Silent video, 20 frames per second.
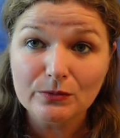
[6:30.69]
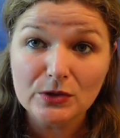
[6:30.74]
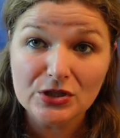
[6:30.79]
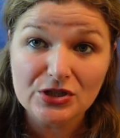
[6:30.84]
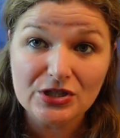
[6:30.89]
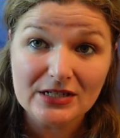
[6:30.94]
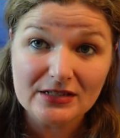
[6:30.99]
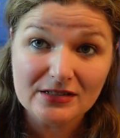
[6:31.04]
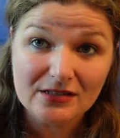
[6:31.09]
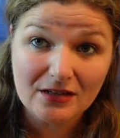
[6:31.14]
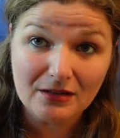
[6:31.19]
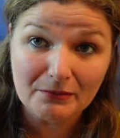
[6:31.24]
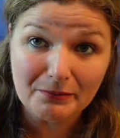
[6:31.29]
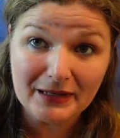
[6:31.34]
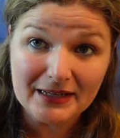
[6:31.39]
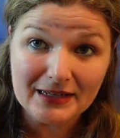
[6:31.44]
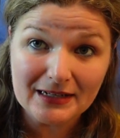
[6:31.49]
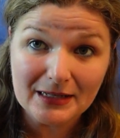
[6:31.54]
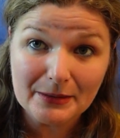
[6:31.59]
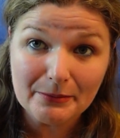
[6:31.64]
which is
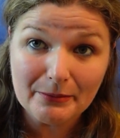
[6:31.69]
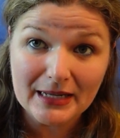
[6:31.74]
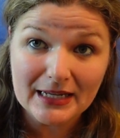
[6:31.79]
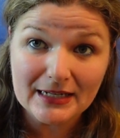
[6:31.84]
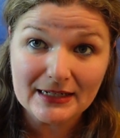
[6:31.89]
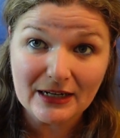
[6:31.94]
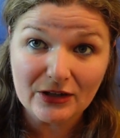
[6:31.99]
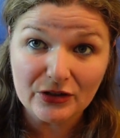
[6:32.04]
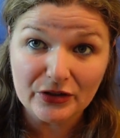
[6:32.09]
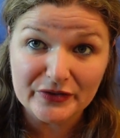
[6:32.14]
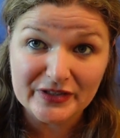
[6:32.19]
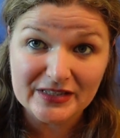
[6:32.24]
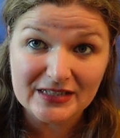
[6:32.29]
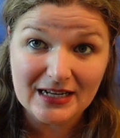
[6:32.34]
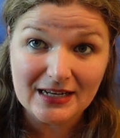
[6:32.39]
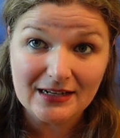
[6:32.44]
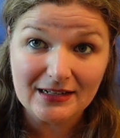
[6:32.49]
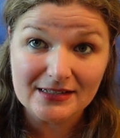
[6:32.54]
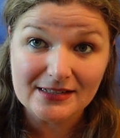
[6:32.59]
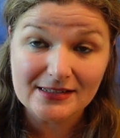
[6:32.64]
completely made out of
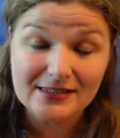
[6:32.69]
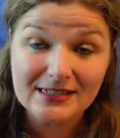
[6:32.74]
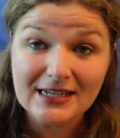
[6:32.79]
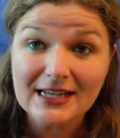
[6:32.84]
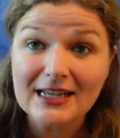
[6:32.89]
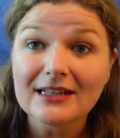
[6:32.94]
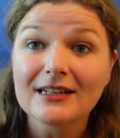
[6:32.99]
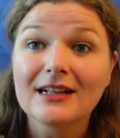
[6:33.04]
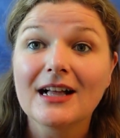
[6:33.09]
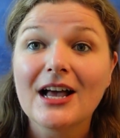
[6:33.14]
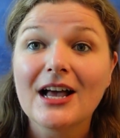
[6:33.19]
stainless steel.